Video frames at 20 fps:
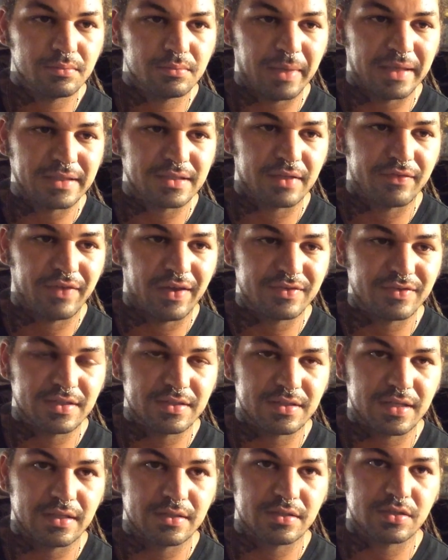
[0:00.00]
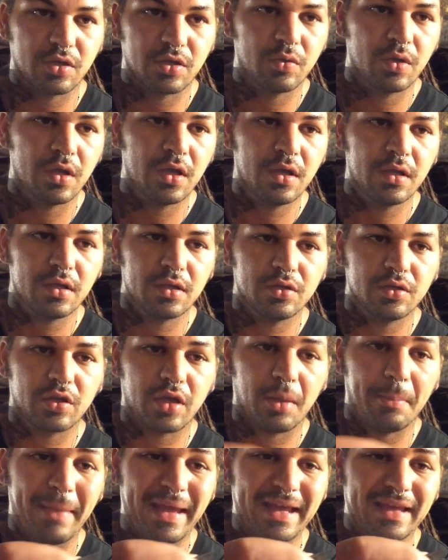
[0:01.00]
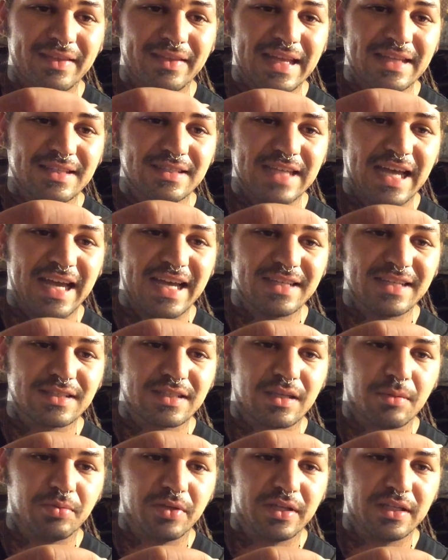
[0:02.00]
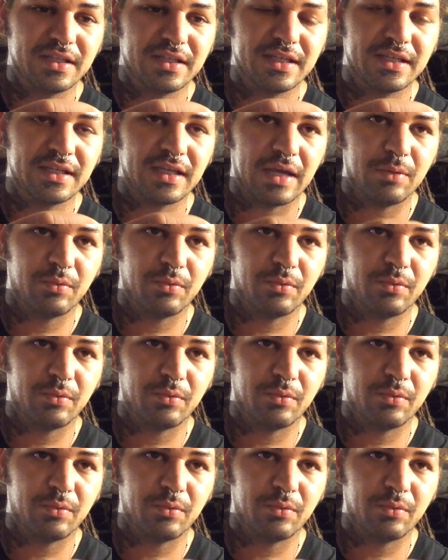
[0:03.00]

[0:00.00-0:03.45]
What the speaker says: Basically 5/16. So you can make it that size completely,